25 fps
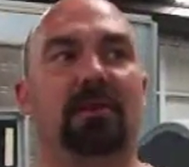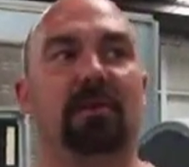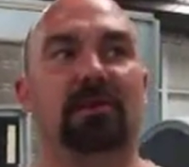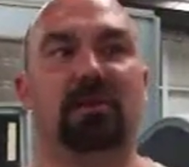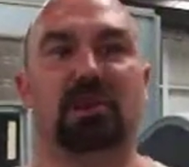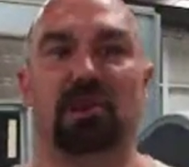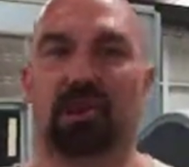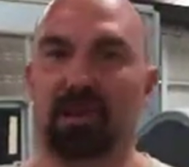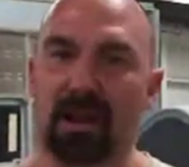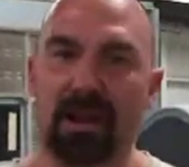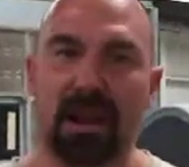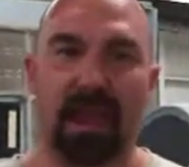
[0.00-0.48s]

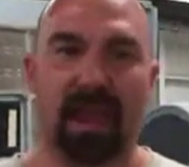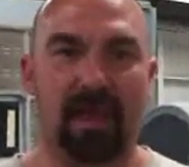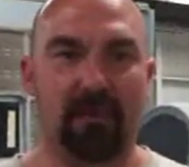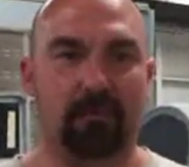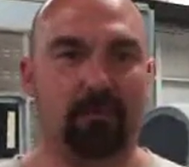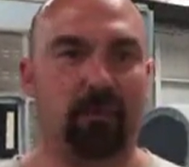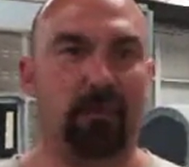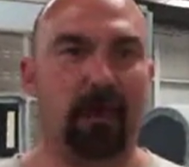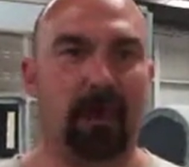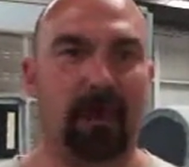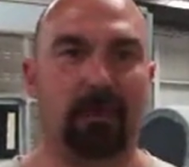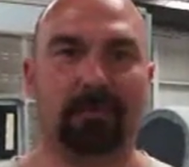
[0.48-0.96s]
You're gonna
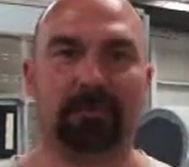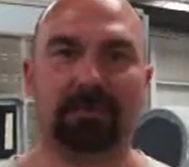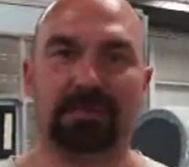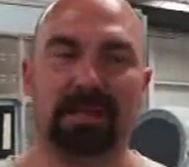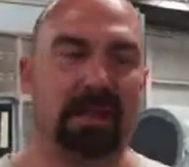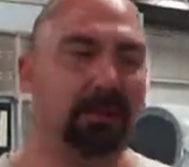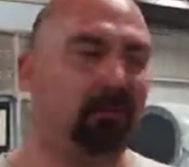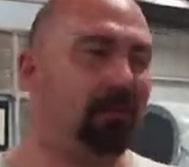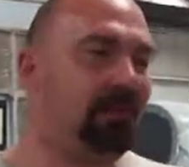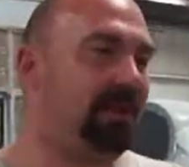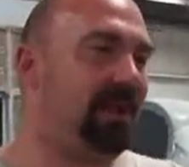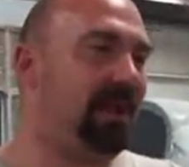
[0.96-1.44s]
have problems.
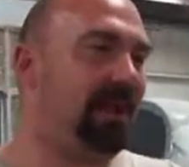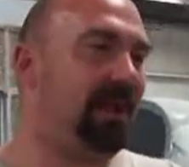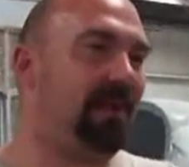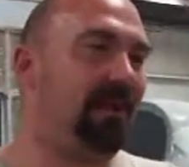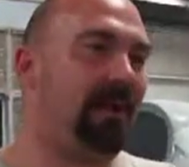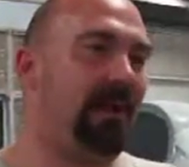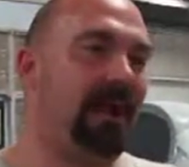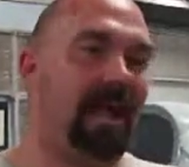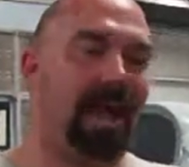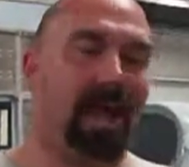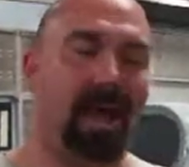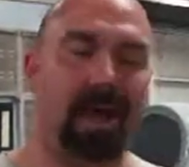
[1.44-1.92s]
I don't care
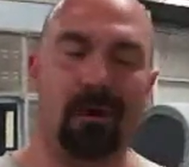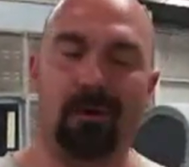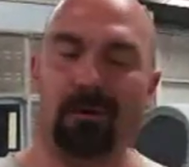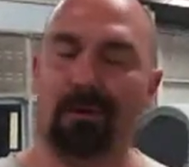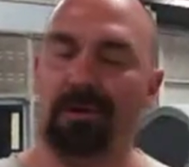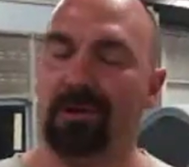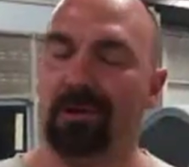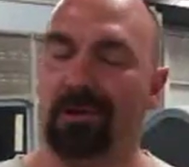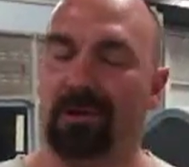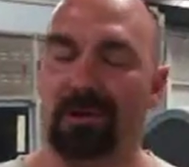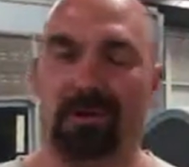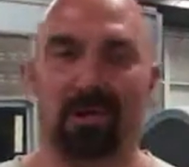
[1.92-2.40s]
how
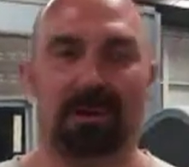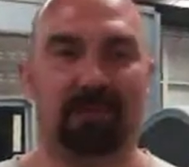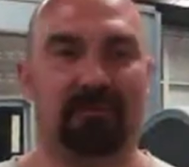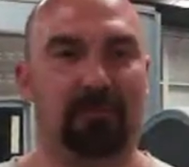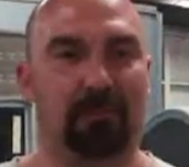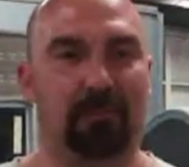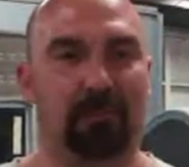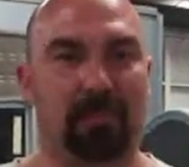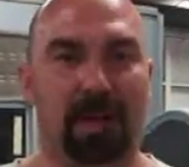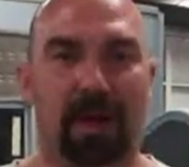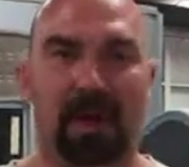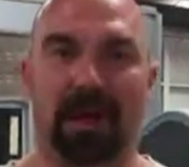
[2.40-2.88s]
good of
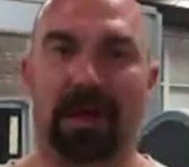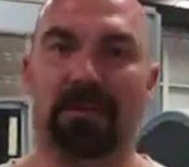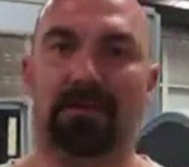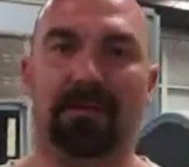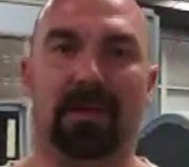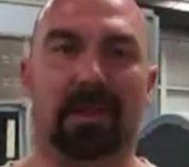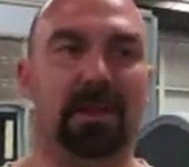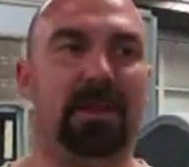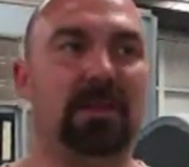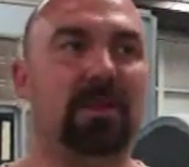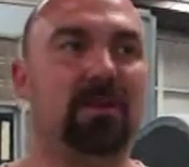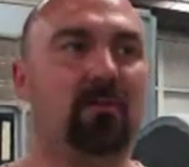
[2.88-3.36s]
a body
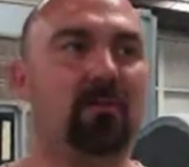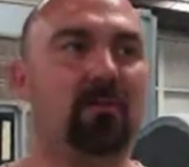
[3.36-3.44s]
man you